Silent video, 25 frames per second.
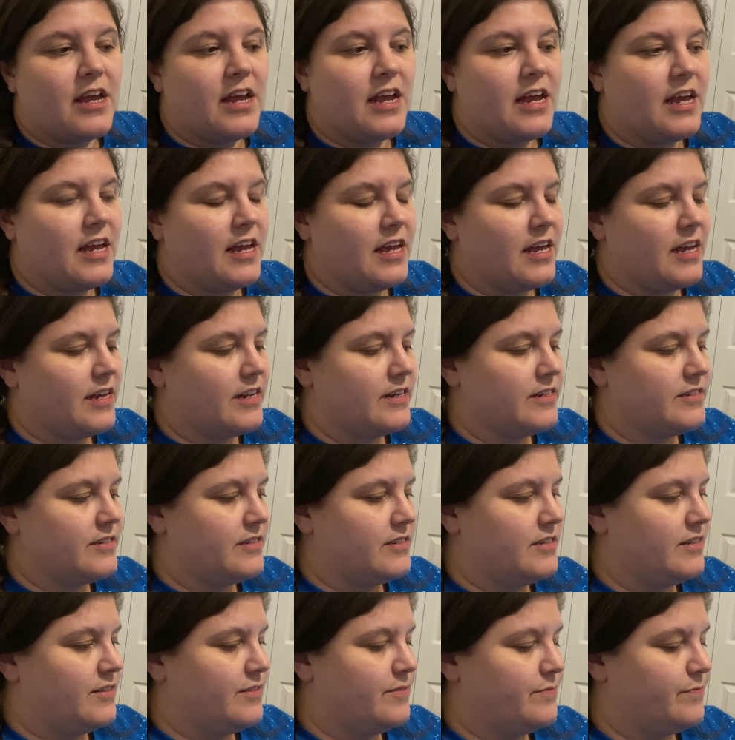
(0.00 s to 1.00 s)

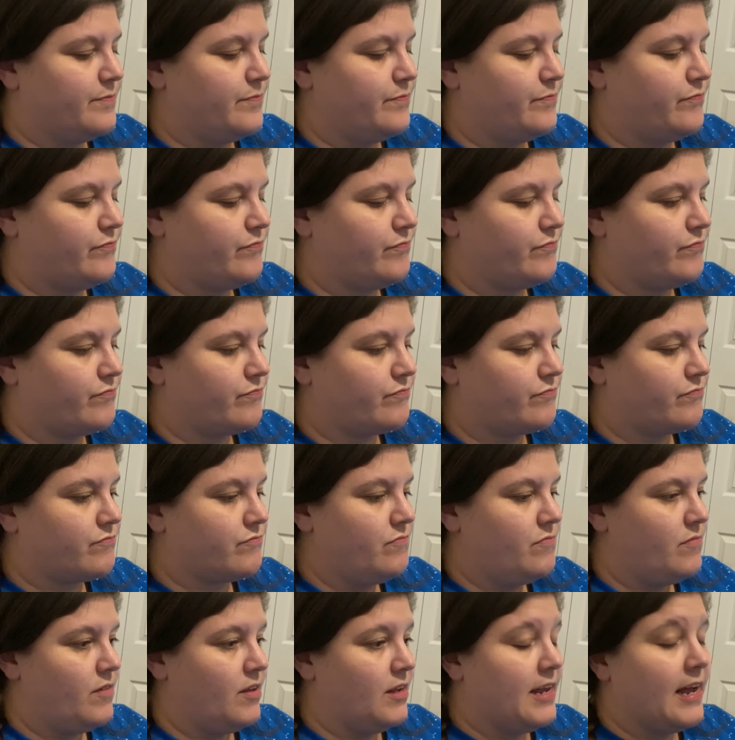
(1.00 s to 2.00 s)
And
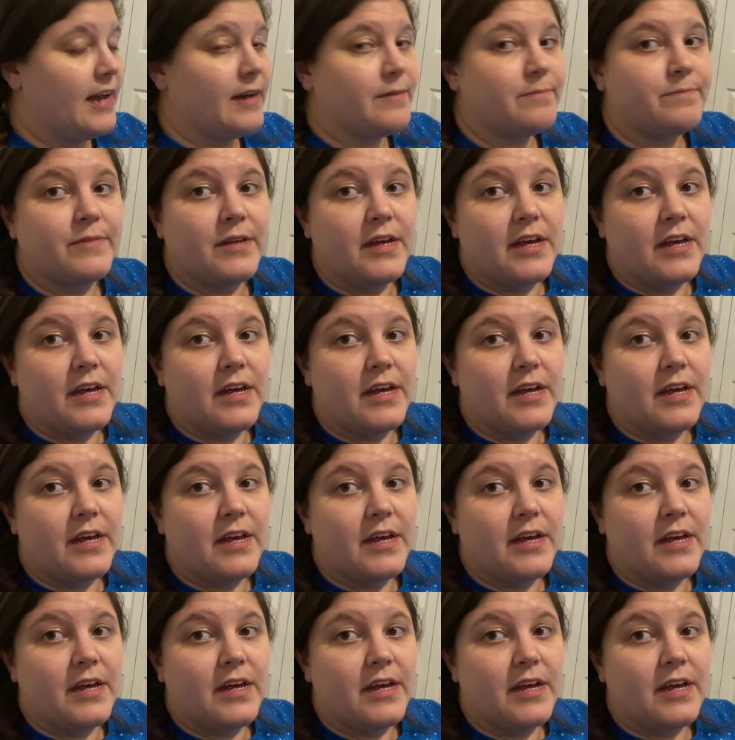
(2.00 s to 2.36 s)
yeah,